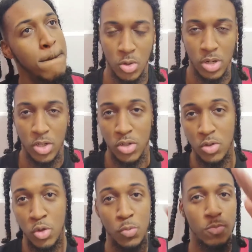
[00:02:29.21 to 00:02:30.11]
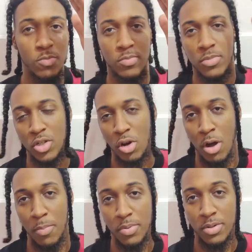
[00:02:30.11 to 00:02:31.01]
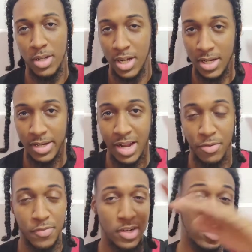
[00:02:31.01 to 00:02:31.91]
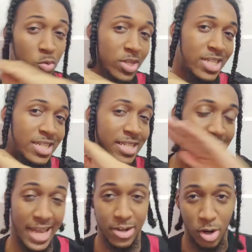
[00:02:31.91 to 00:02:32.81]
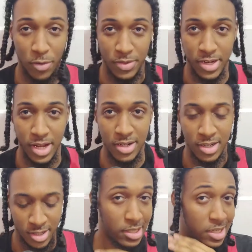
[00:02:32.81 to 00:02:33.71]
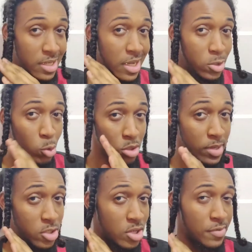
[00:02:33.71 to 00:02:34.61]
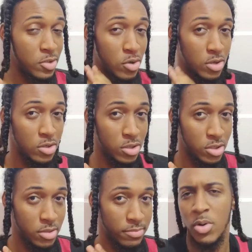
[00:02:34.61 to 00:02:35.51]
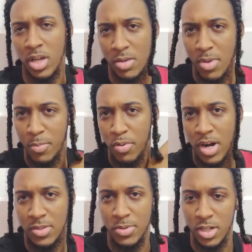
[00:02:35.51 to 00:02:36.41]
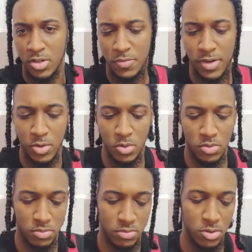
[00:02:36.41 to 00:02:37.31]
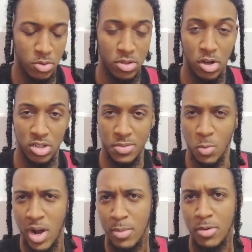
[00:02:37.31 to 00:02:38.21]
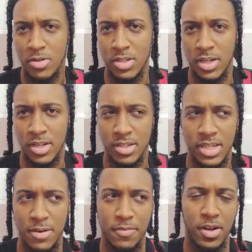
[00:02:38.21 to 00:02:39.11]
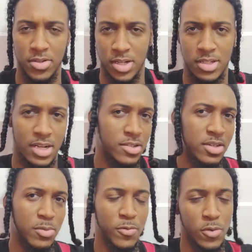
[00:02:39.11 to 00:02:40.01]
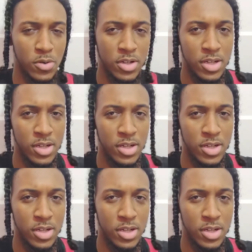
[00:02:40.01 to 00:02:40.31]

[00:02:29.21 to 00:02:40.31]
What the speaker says: So we literally shot up, and then everything just went dead after that. And I ain't talking about the Travis Scott concert. Anyway, in my price prediction video, you know, I was asking you why I'm not saying it's 10,000x like I said before.